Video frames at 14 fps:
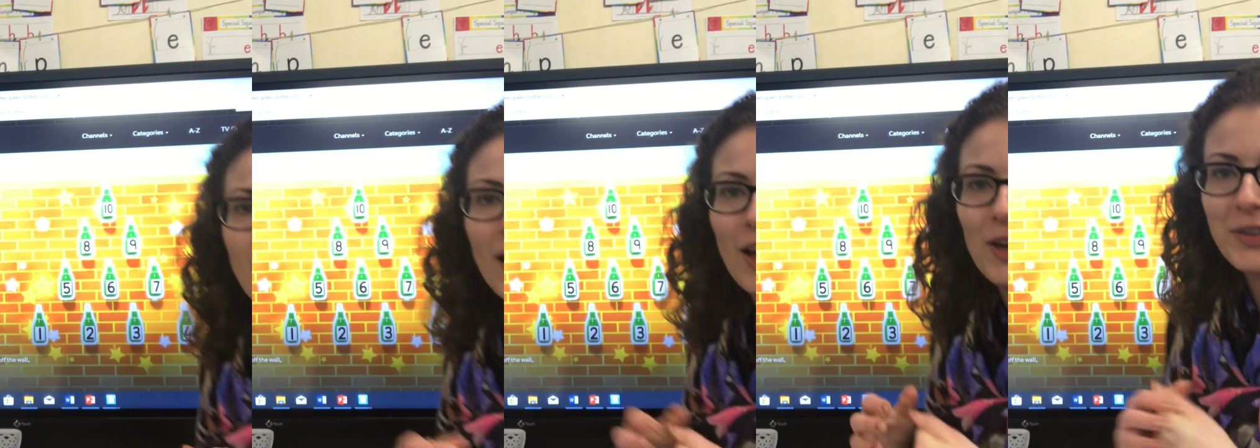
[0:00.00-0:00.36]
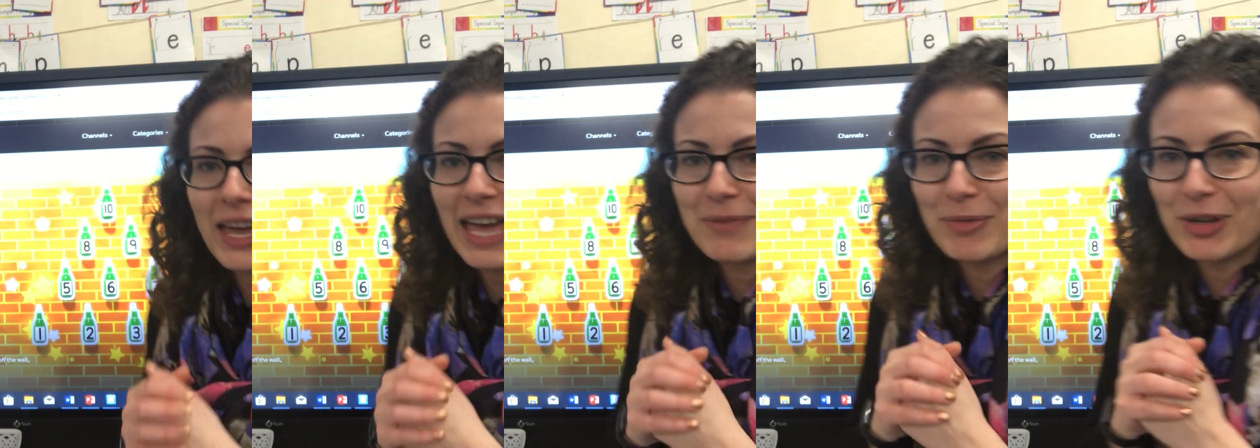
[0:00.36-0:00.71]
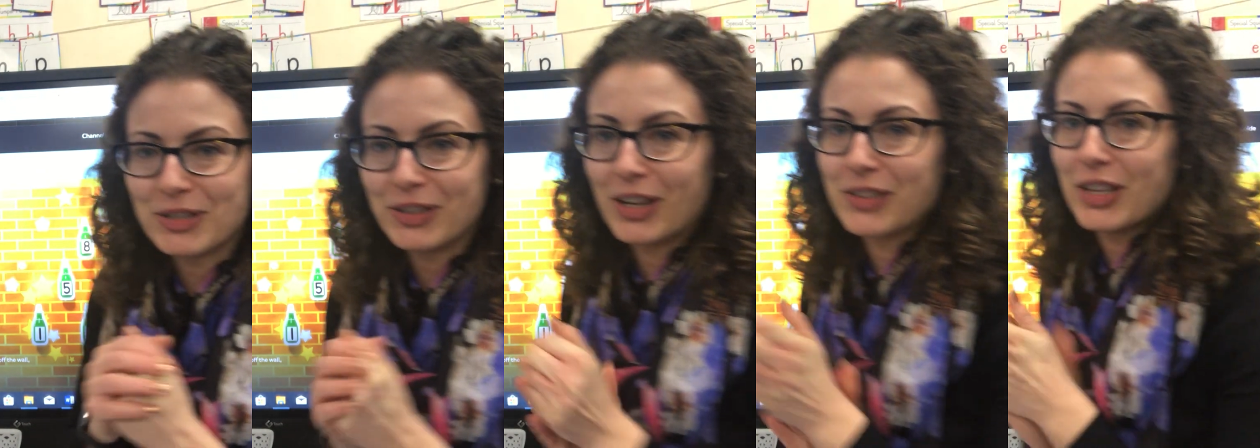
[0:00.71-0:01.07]
Okay, boys
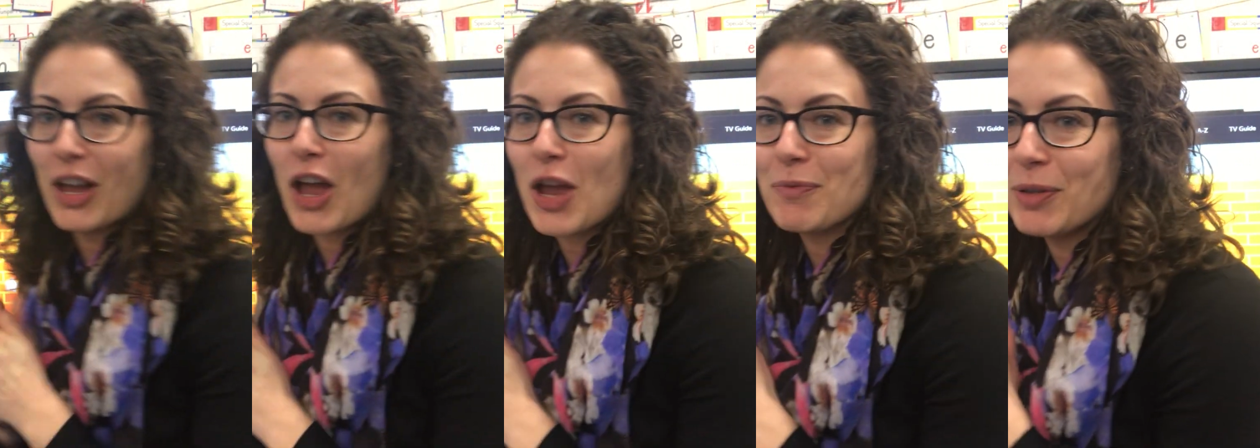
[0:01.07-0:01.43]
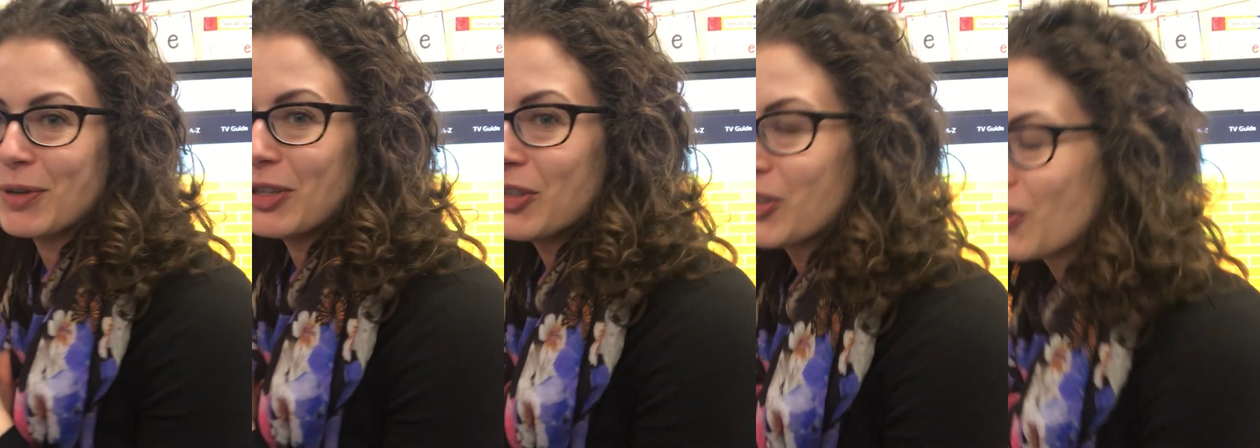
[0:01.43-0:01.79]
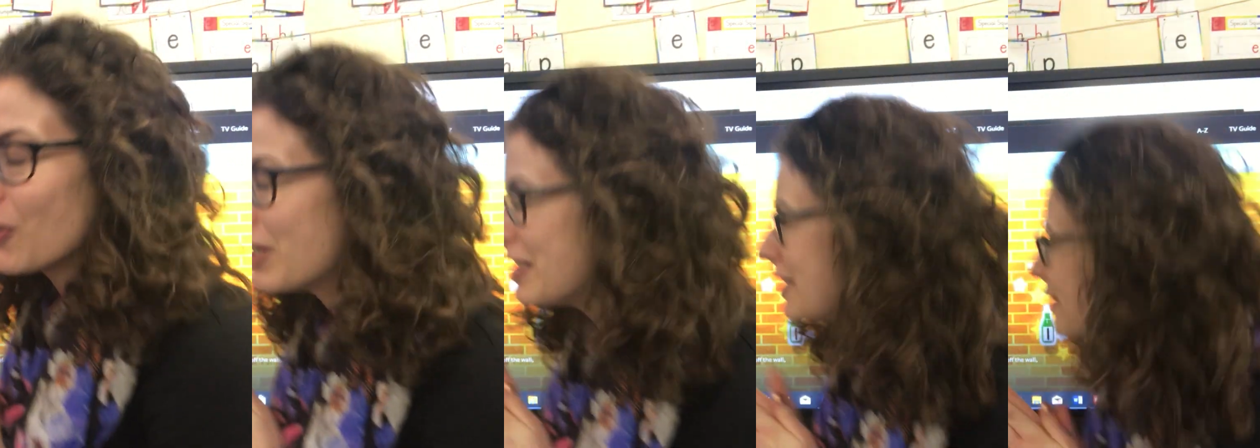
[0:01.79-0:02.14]
and girls, I hope you
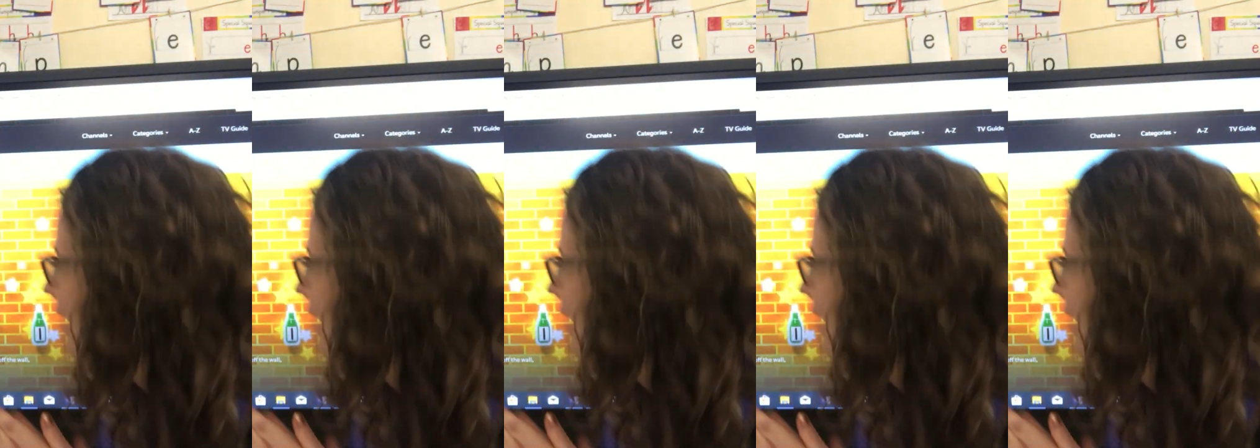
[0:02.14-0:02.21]
enjoyed